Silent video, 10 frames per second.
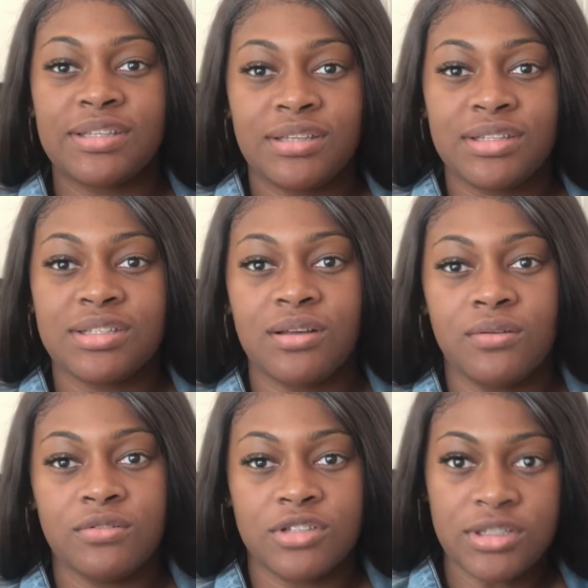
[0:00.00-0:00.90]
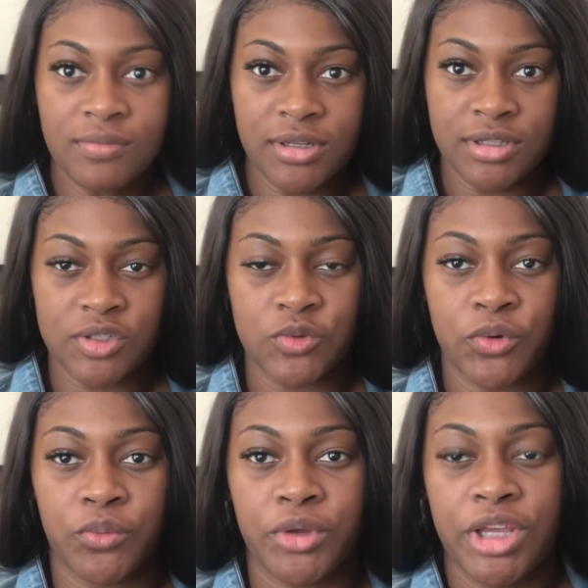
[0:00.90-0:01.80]
so just wanted to do a
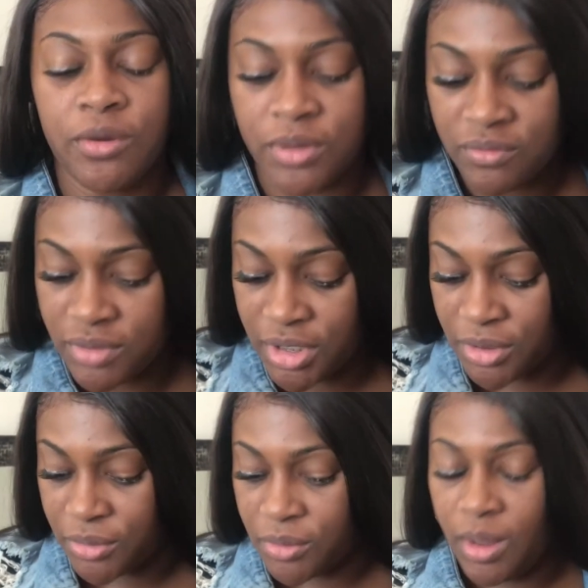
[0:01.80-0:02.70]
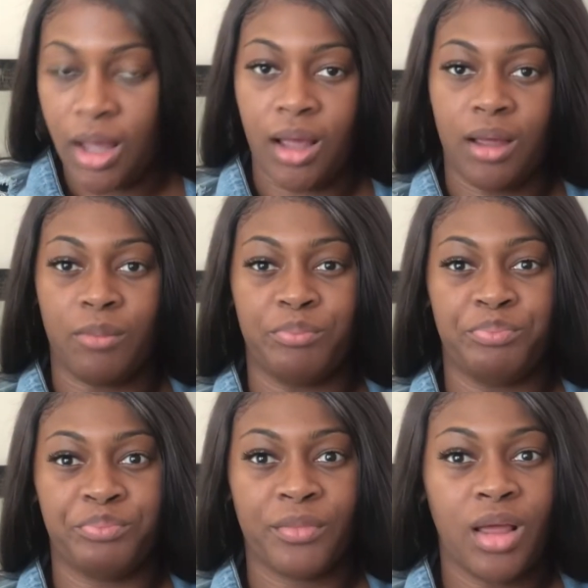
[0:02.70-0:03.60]
really quick video
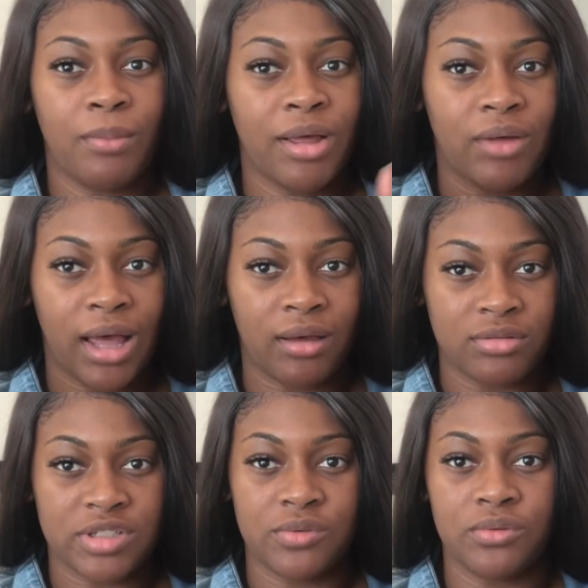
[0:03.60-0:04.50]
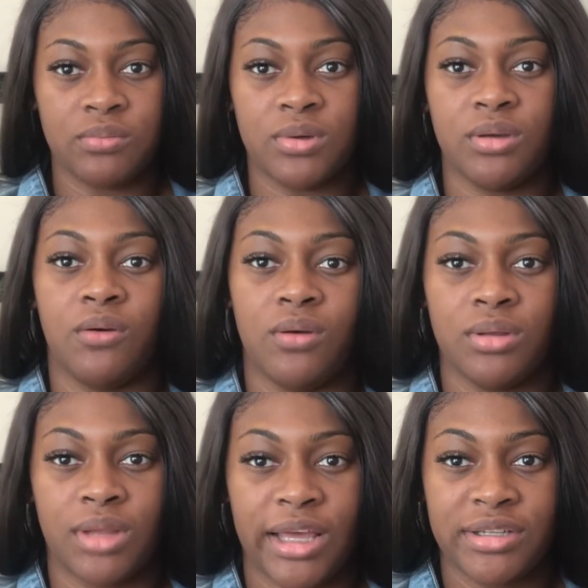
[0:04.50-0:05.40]
about how to put on
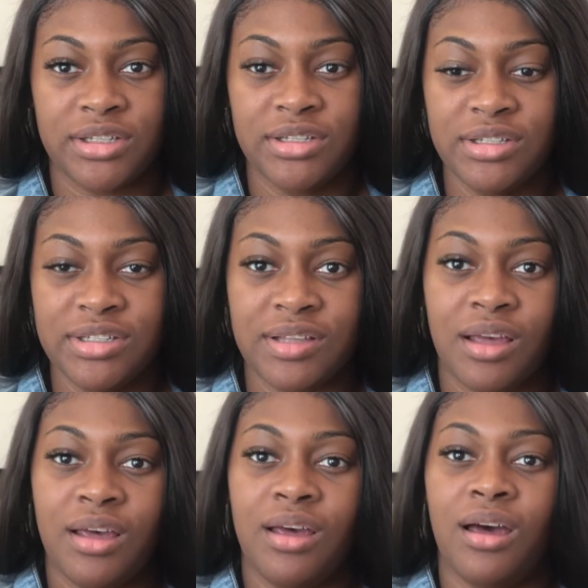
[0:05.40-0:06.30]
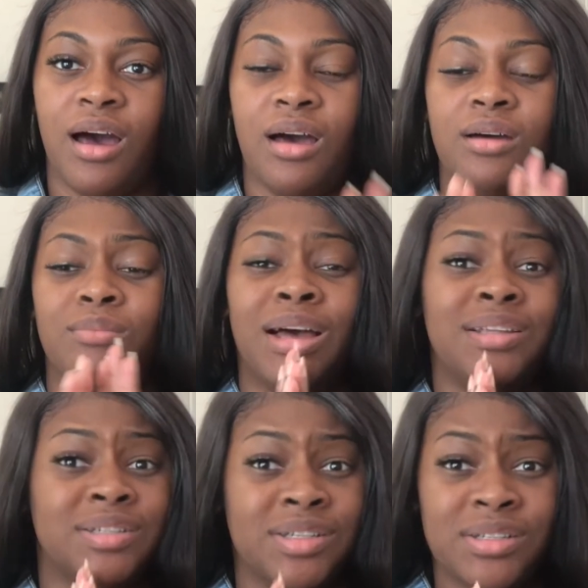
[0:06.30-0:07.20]
lashes. I
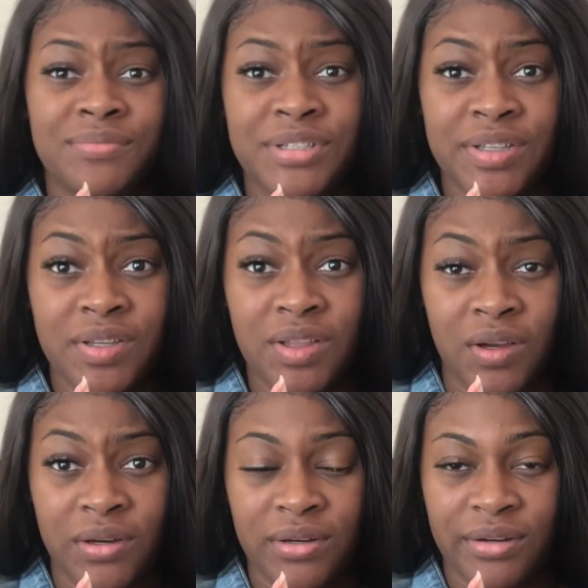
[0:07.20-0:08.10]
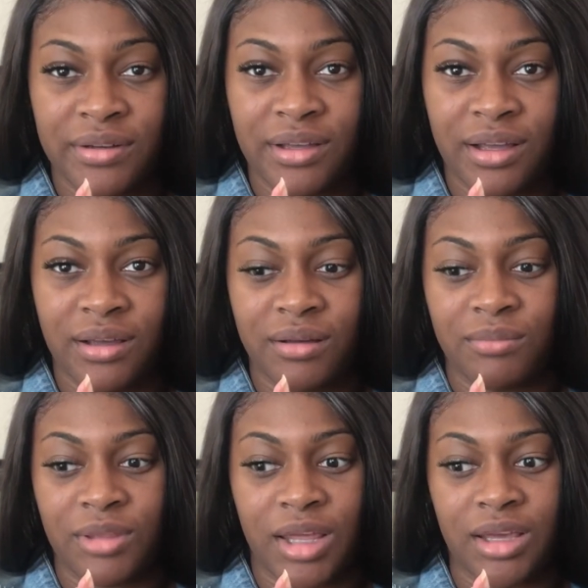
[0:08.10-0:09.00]
just recently learned
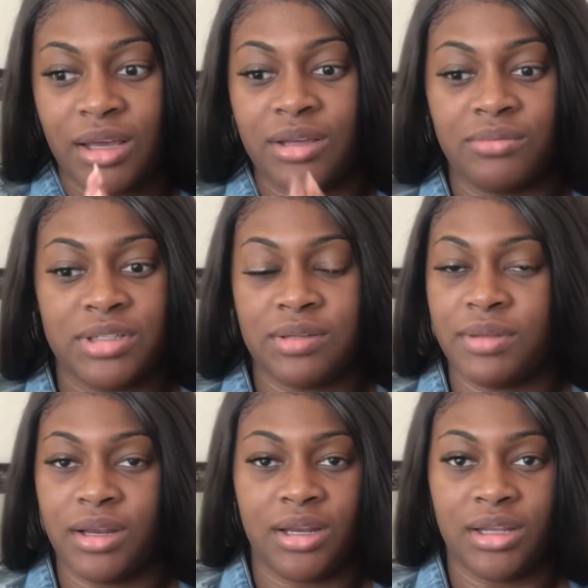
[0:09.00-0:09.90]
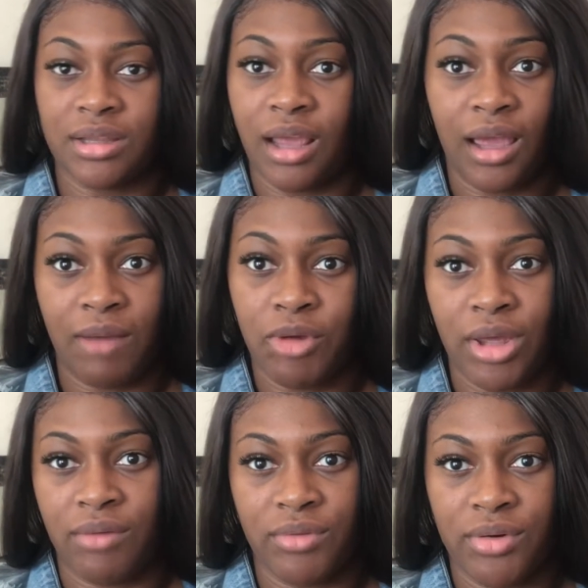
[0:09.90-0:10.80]
like it was something I didn't think I would
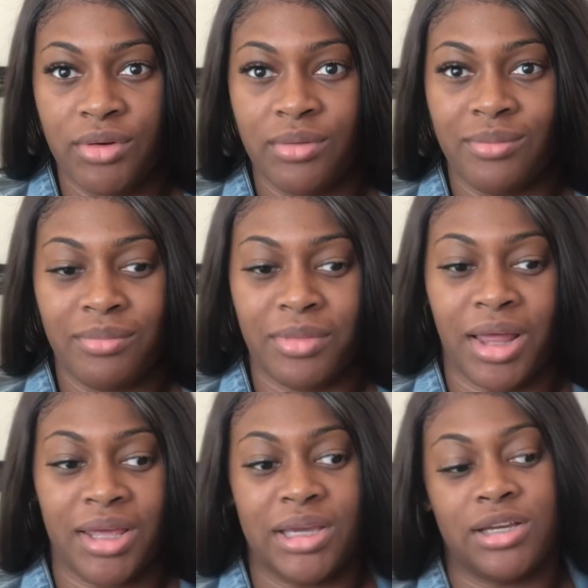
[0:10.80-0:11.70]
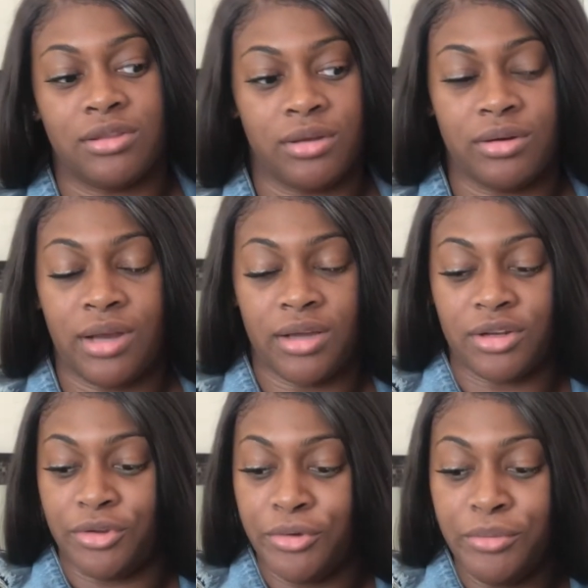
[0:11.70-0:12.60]
ever like learn how to
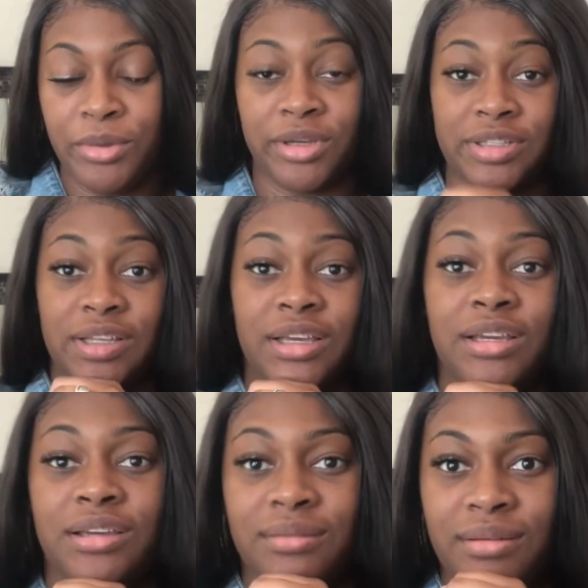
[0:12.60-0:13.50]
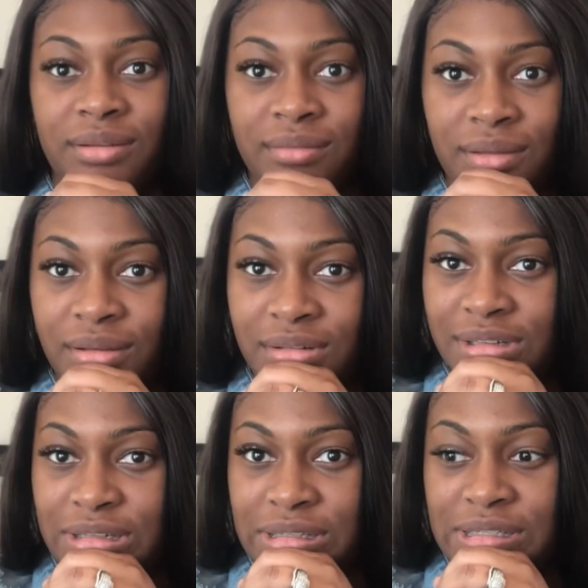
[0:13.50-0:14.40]
do, because like it
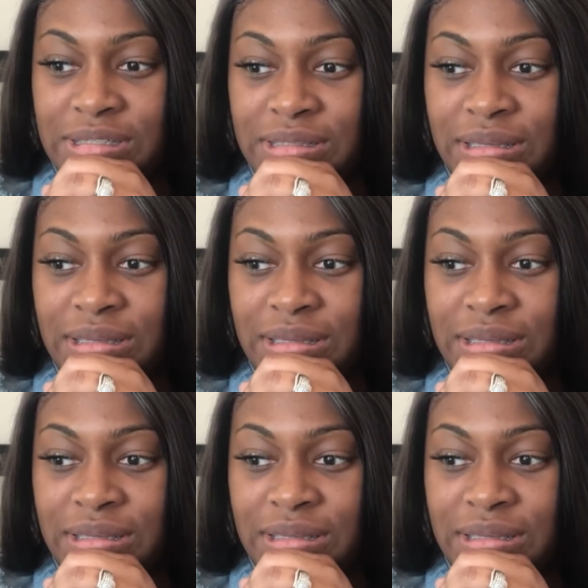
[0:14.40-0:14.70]
just